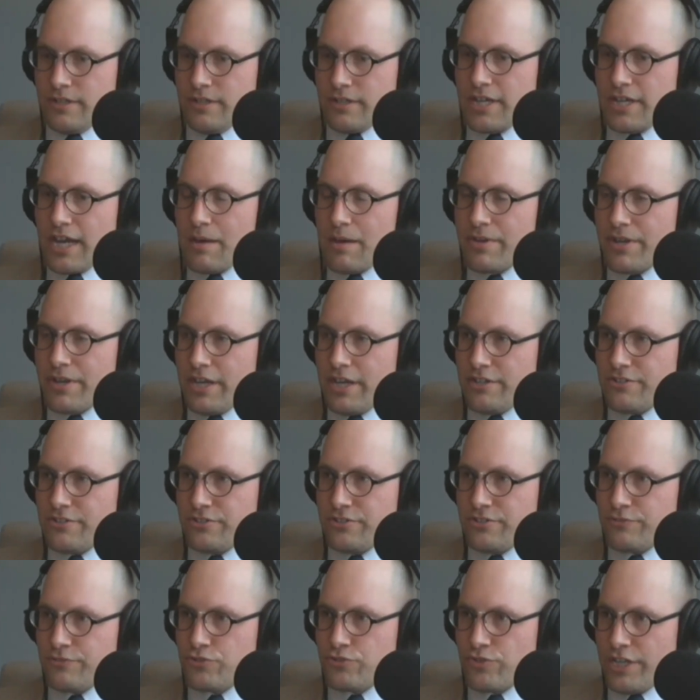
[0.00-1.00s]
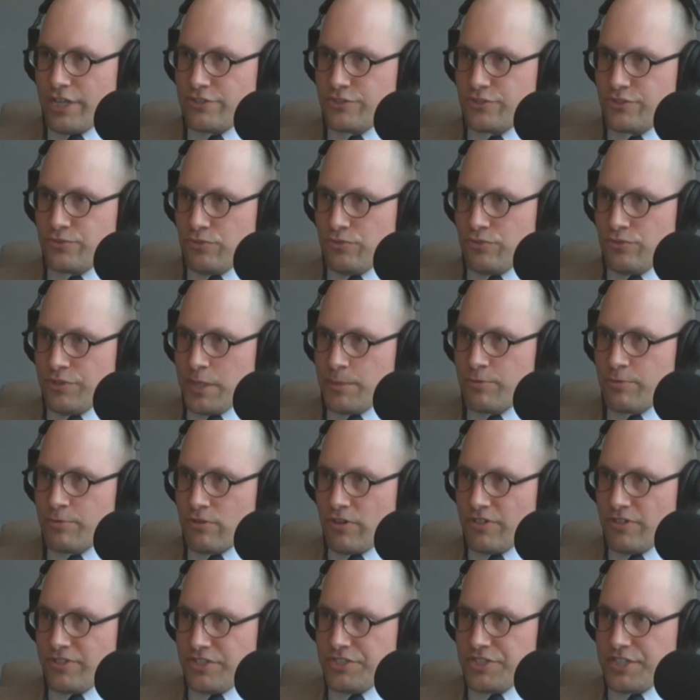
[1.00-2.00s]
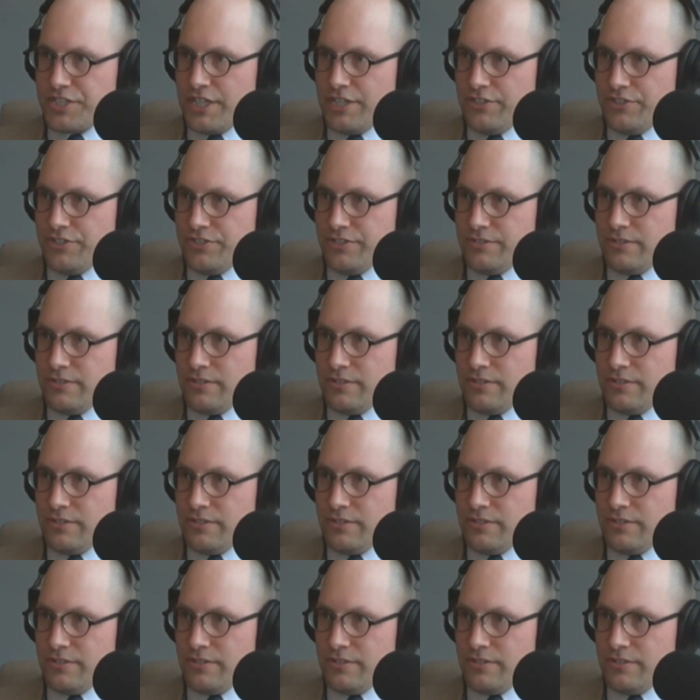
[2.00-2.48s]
combination of trade school and liberal arts education.